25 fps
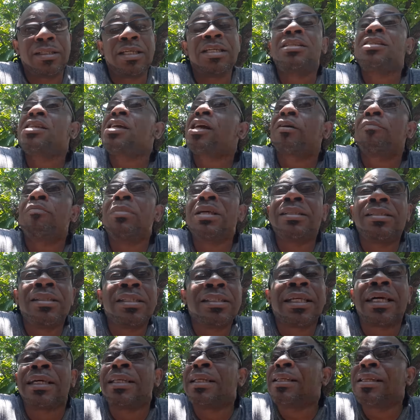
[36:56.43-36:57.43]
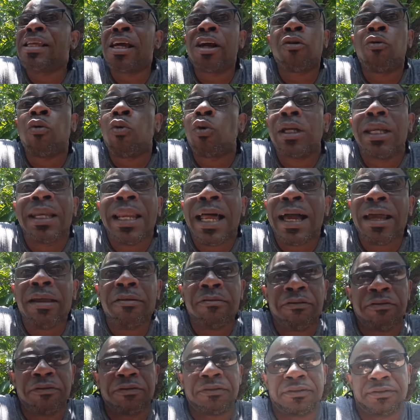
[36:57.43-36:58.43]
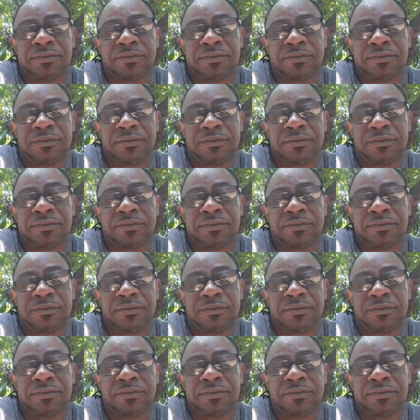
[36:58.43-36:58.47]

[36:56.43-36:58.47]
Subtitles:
in their business and in their own life.